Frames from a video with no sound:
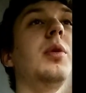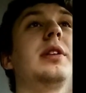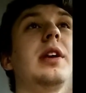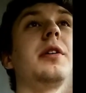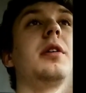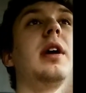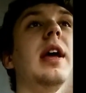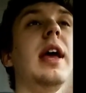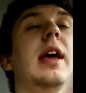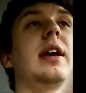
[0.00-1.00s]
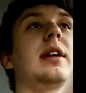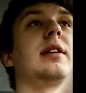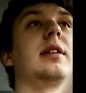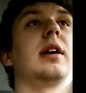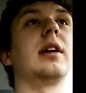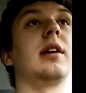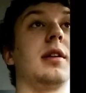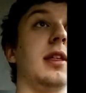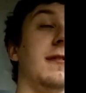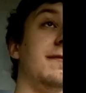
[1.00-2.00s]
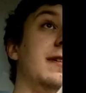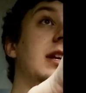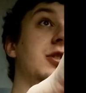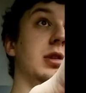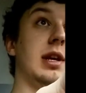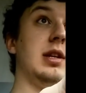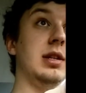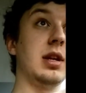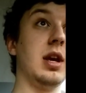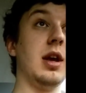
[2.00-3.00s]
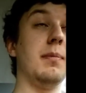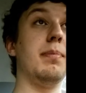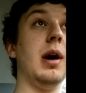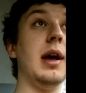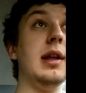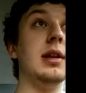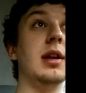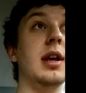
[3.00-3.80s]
1 year, and they finished it, but